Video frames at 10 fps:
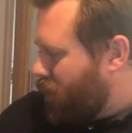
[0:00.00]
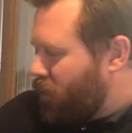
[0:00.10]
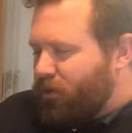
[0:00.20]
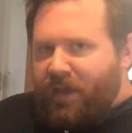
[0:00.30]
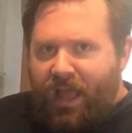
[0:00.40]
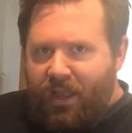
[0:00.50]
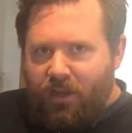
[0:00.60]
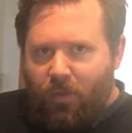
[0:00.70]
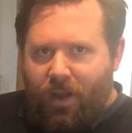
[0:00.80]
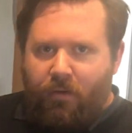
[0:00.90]
you can
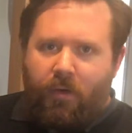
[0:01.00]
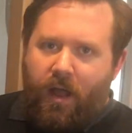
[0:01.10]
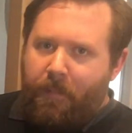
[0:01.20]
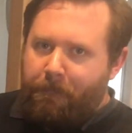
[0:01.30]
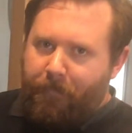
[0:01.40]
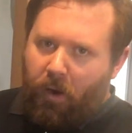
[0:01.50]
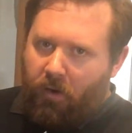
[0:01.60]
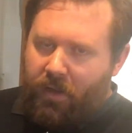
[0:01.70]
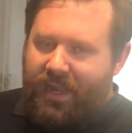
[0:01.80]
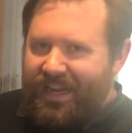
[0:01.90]
go out and
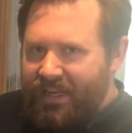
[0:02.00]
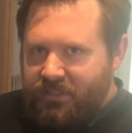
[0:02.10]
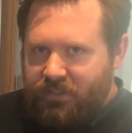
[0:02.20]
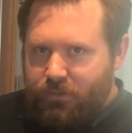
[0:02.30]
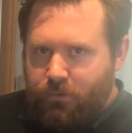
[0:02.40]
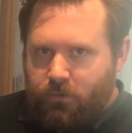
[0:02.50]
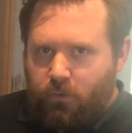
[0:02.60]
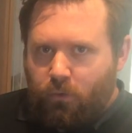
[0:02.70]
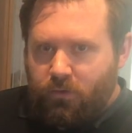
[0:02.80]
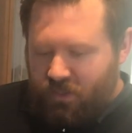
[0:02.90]
buy an instant
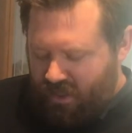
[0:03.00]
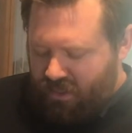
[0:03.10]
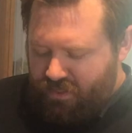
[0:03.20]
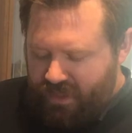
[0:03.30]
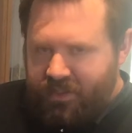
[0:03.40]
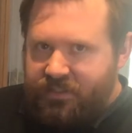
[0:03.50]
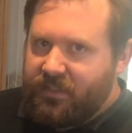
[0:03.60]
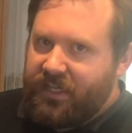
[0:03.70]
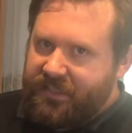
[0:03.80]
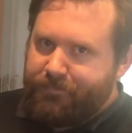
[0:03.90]
sauce. This
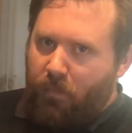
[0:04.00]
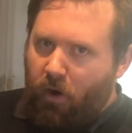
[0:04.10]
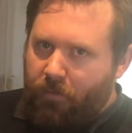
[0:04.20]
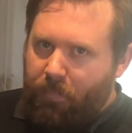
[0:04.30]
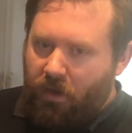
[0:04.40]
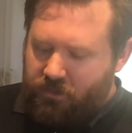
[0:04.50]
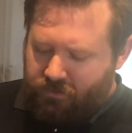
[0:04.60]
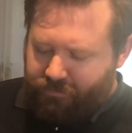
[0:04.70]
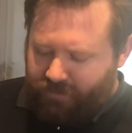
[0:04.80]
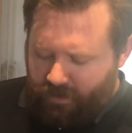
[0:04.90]
is my personal
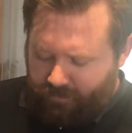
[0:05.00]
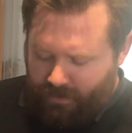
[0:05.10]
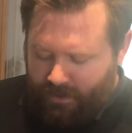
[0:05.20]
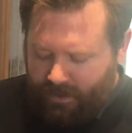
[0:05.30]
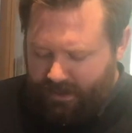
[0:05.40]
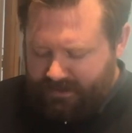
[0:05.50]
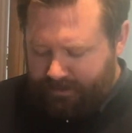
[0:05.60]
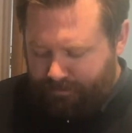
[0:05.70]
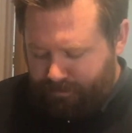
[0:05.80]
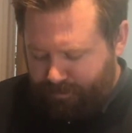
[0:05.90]
favourite. It's the
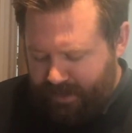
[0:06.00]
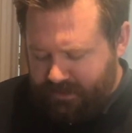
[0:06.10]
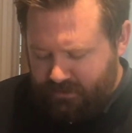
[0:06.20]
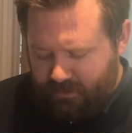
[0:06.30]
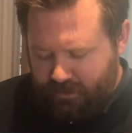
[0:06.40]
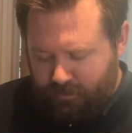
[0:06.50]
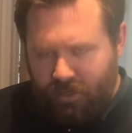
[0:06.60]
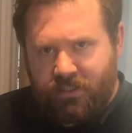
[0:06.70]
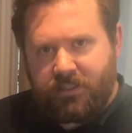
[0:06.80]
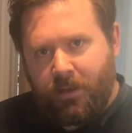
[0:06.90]
Pizza
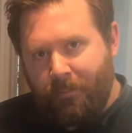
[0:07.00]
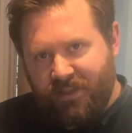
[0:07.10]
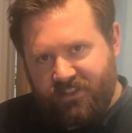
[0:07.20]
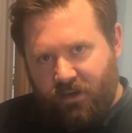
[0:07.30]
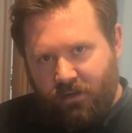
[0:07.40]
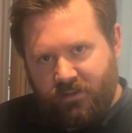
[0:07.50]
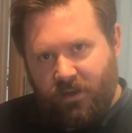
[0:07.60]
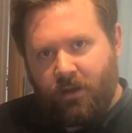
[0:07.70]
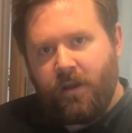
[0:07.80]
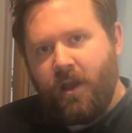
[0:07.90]
Express
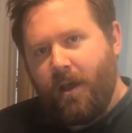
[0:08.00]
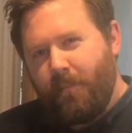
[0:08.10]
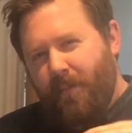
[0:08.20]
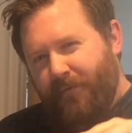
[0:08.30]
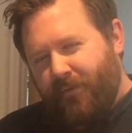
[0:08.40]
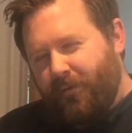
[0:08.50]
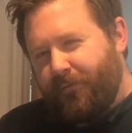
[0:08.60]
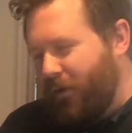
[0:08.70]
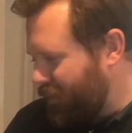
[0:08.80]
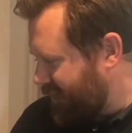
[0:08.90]
Passata. But for the
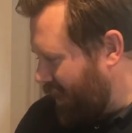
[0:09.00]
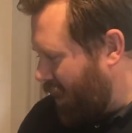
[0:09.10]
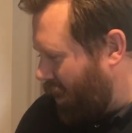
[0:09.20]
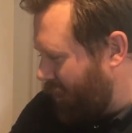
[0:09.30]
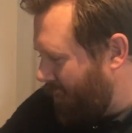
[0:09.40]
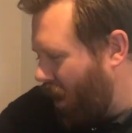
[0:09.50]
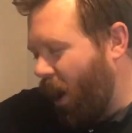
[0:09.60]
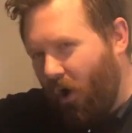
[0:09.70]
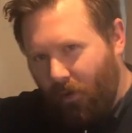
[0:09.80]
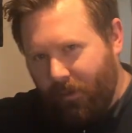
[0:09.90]
viewers at home,
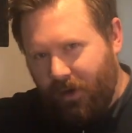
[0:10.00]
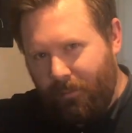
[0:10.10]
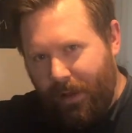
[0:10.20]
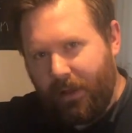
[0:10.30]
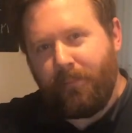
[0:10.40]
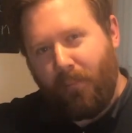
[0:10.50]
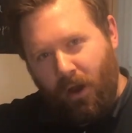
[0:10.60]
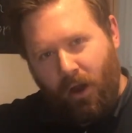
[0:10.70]
I'm going to make my